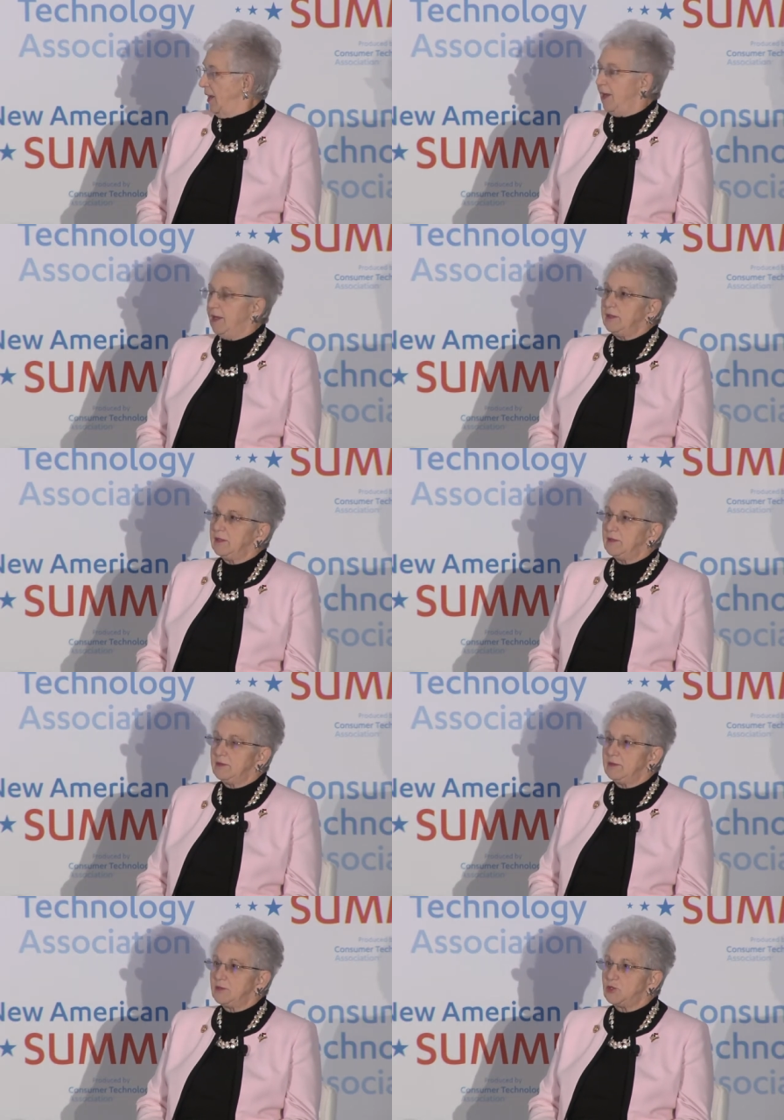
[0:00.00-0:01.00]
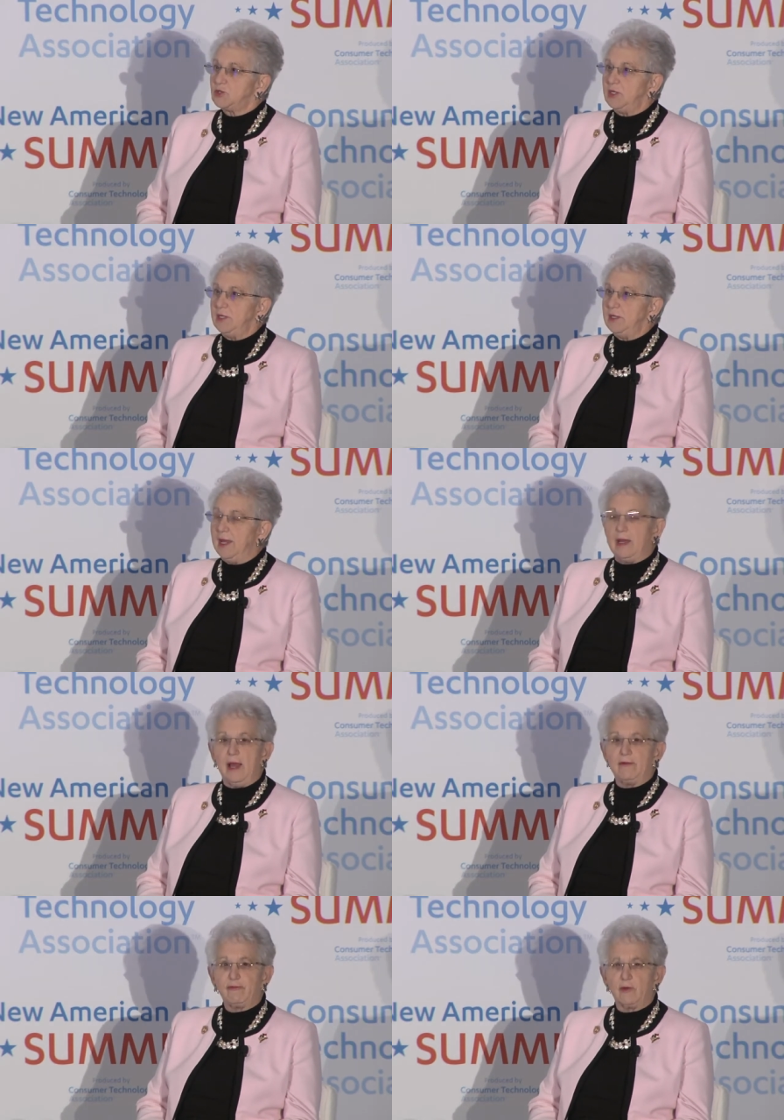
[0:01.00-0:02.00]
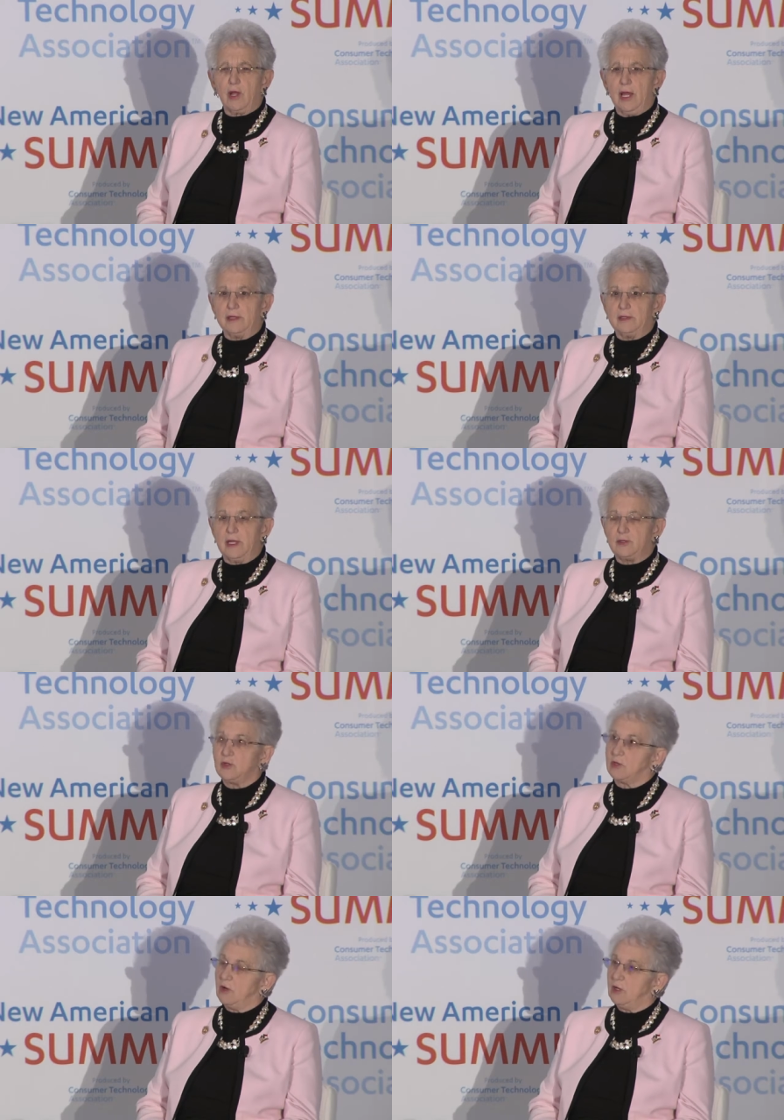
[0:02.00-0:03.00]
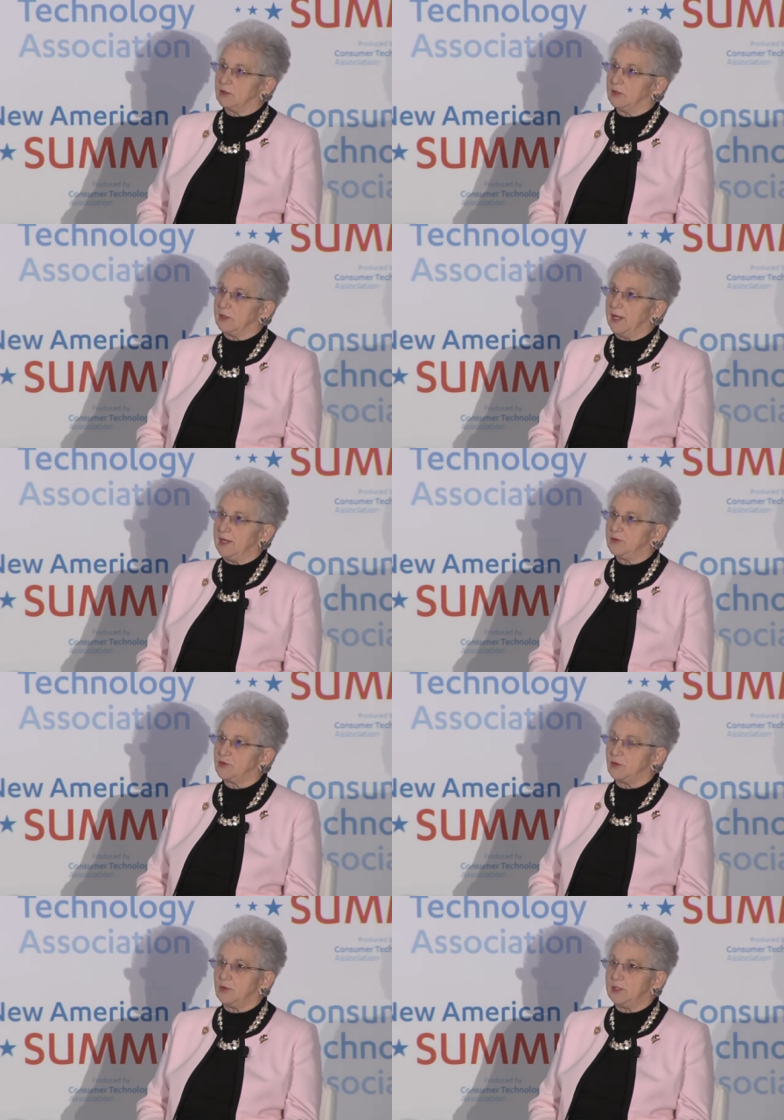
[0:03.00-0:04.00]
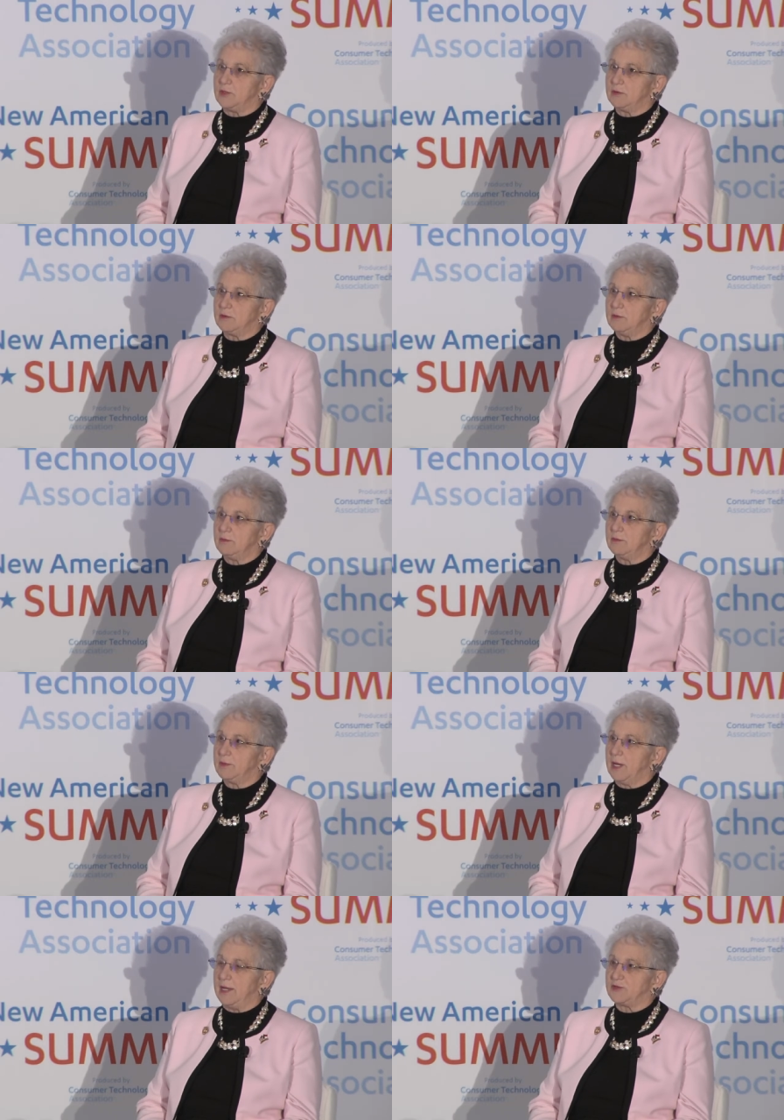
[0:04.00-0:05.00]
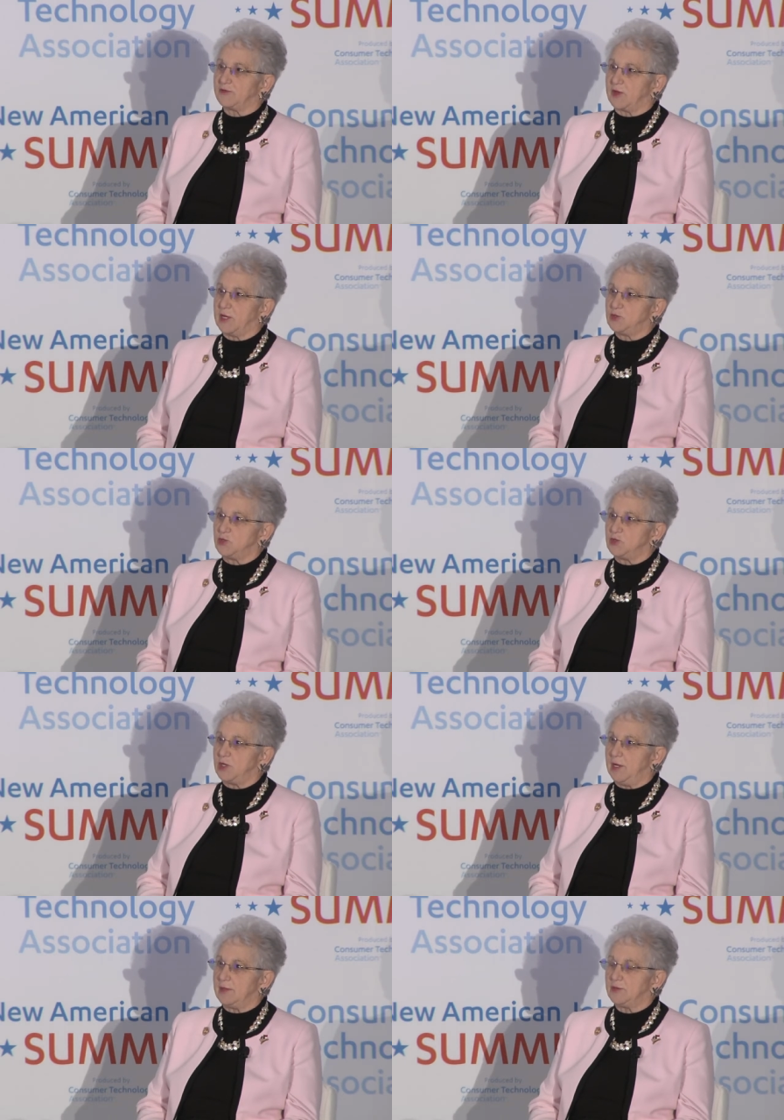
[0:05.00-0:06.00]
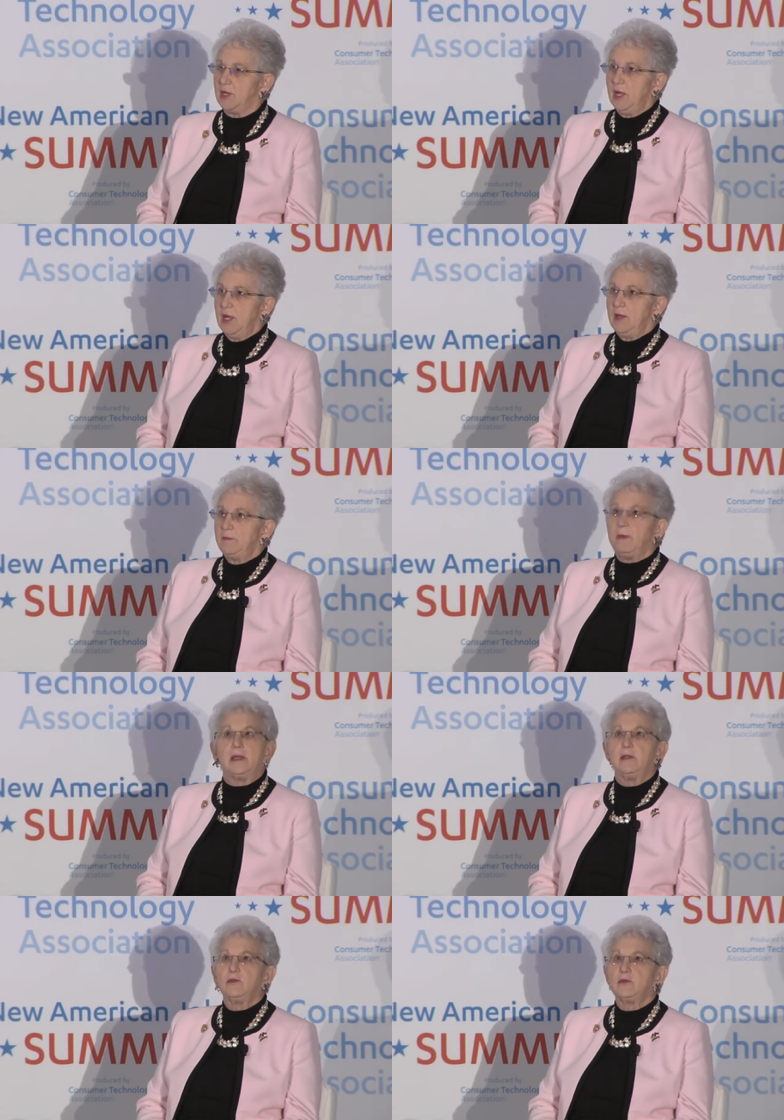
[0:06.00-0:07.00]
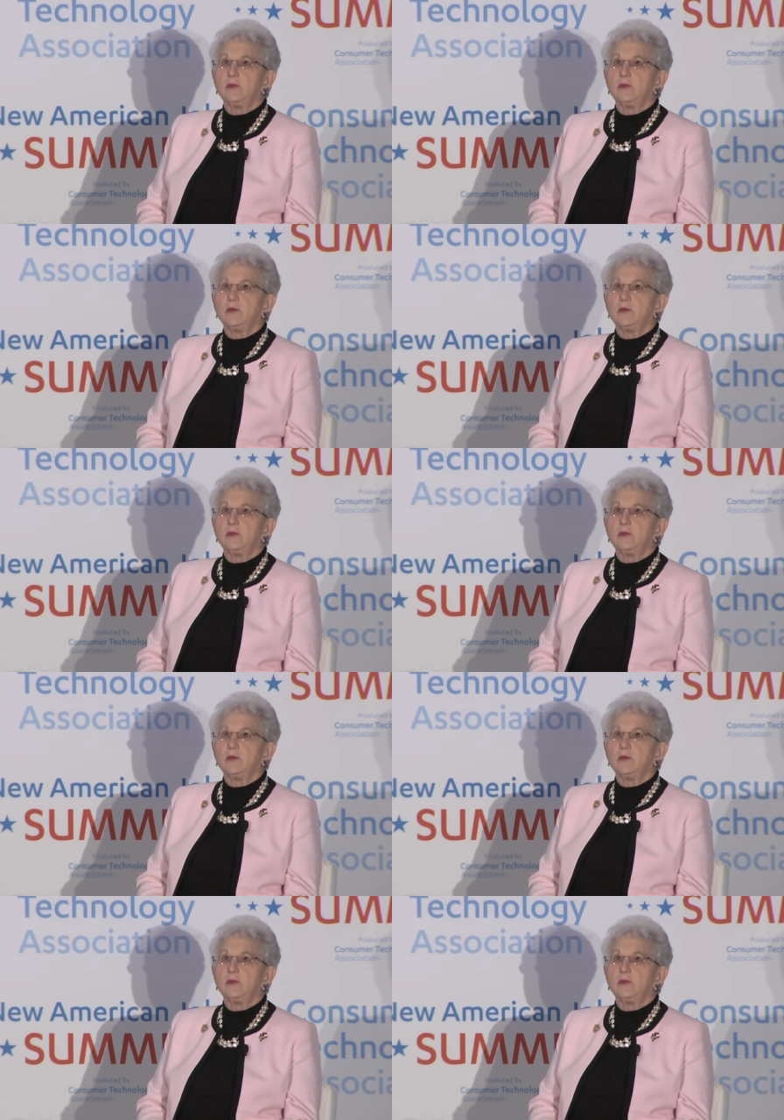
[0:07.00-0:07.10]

And she now, I've forgotten, I should have called her and asked her what classification she has, but